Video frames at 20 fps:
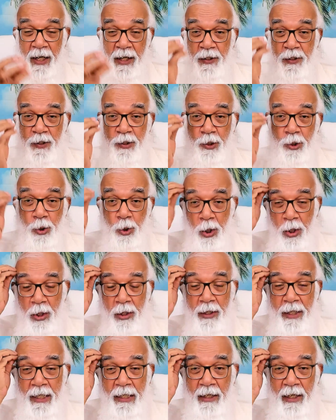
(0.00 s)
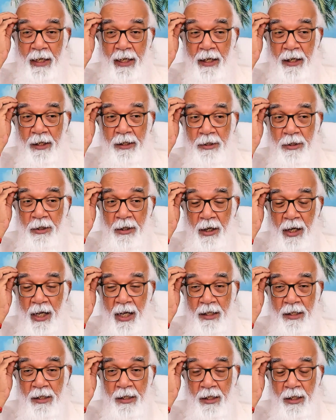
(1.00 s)
installed in the
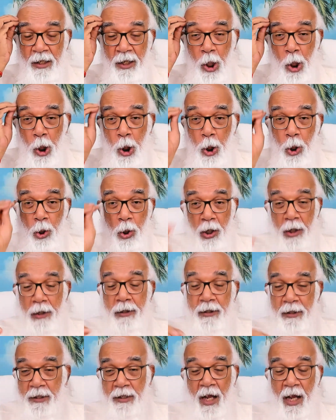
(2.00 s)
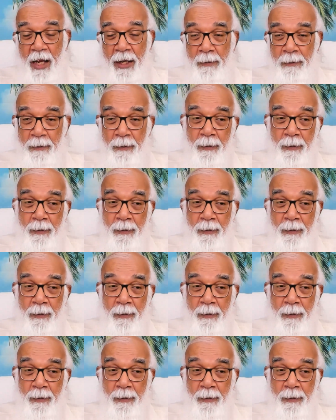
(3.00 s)
intellect all the time.